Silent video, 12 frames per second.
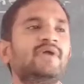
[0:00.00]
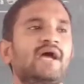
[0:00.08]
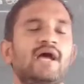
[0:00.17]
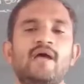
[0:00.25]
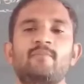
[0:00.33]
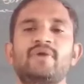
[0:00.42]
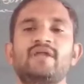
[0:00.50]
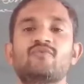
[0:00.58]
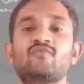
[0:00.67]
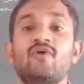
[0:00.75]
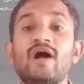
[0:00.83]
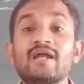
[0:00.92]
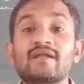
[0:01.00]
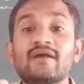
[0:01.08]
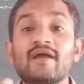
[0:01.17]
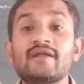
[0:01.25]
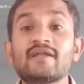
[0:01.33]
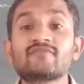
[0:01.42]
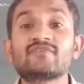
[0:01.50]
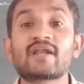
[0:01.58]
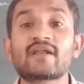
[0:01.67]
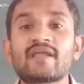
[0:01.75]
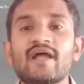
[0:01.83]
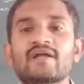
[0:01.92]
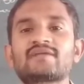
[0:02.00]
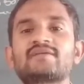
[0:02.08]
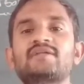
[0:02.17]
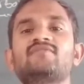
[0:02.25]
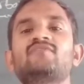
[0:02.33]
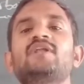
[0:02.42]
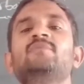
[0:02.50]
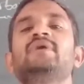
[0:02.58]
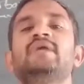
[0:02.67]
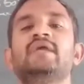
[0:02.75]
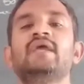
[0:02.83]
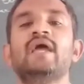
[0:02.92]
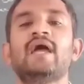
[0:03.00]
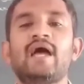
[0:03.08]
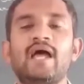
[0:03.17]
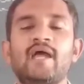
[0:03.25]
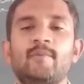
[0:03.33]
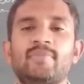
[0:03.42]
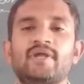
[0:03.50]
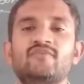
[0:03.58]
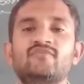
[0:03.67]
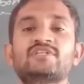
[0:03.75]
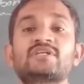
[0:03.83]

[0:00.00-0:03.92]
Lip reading: happen? What kind of the reaction will be happen?